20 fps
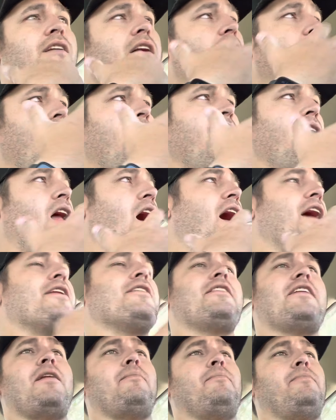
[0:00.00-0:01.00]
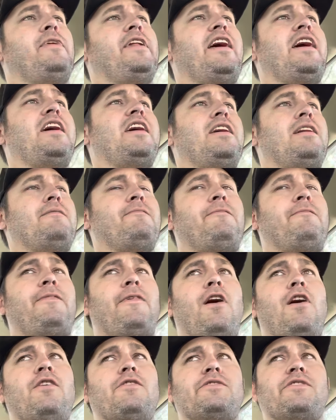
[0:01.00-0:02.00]
A lot of that blame
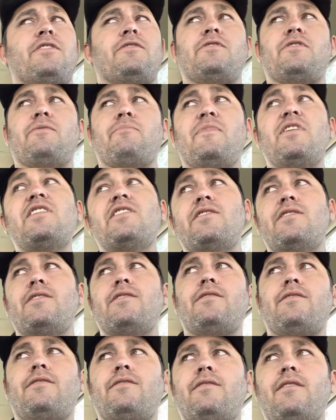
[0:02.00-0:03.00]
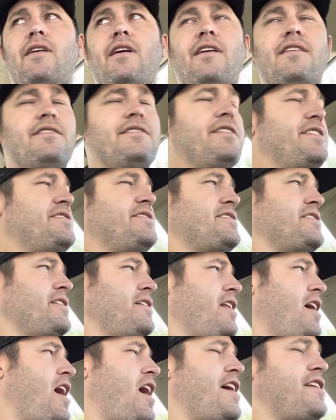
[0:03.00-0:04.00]
falls onto me. It's a
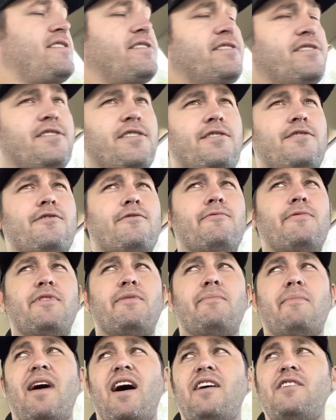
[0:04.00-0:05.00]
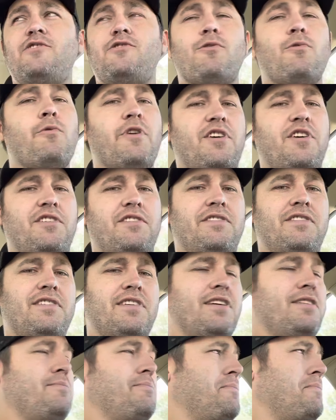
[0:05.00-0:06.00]
lot to do with my choice
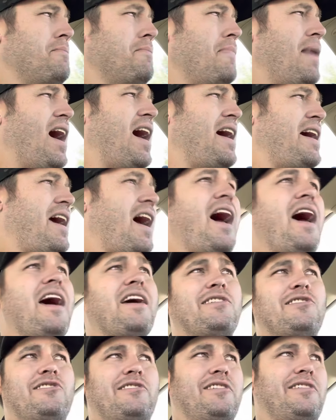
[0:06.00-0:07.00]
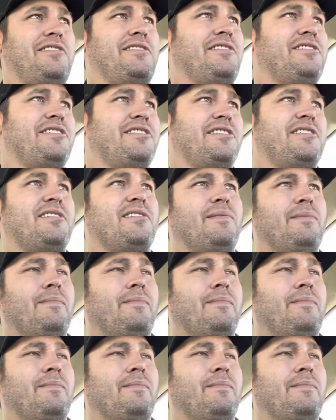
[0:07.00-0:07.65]
and my actions.